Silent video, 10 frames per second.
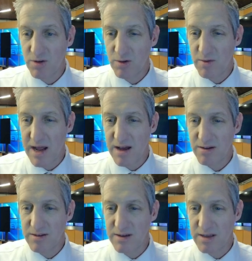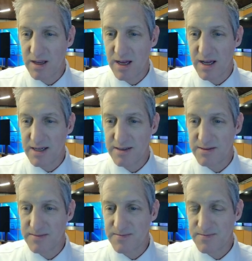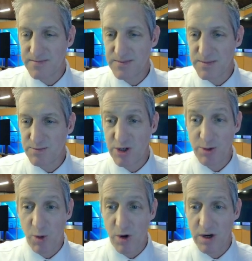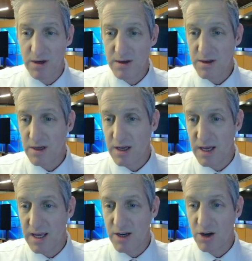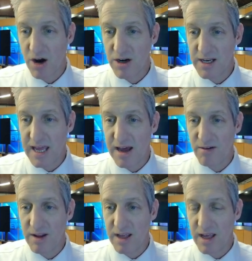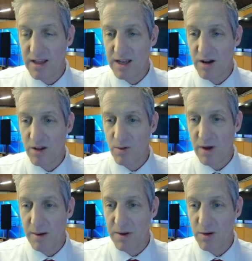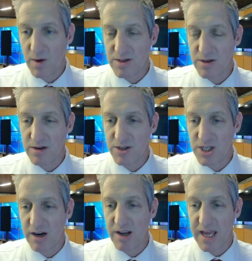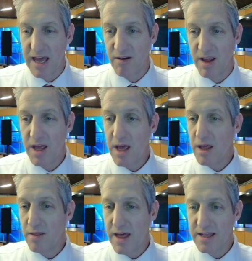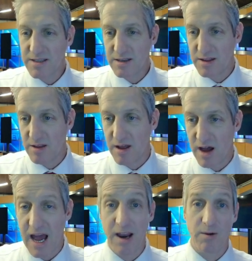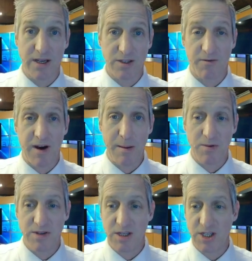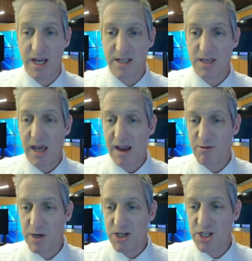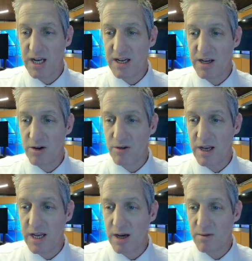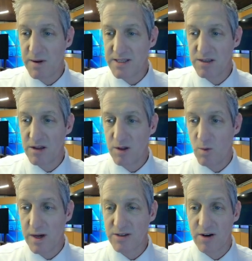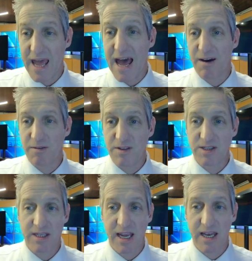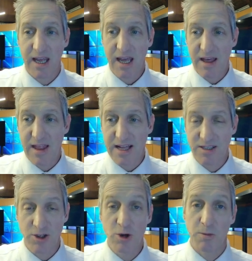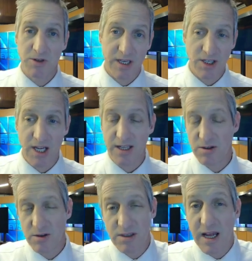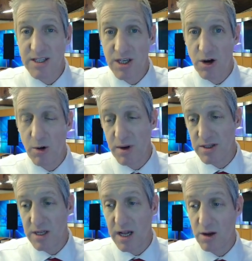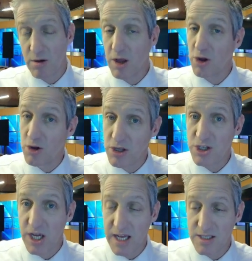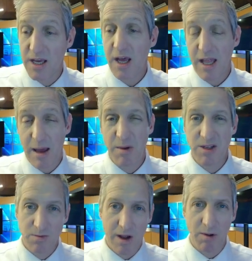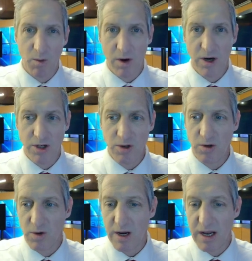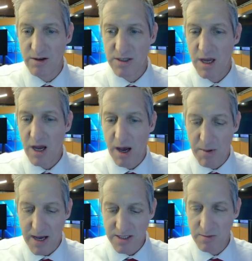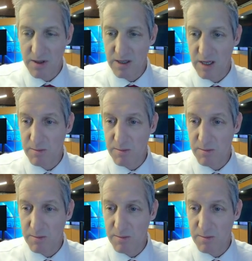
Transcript: to around uh, Bridgeport, uh, into Garden County and then all the way up into western Cherry County. That's the higher risk, a 5% chance. Everybody shaded in green here, basically the western half of the state, that's a 2% chance. So it's not zero, but it's not a, a good chance. That means probably one or two tornadoes a possibility.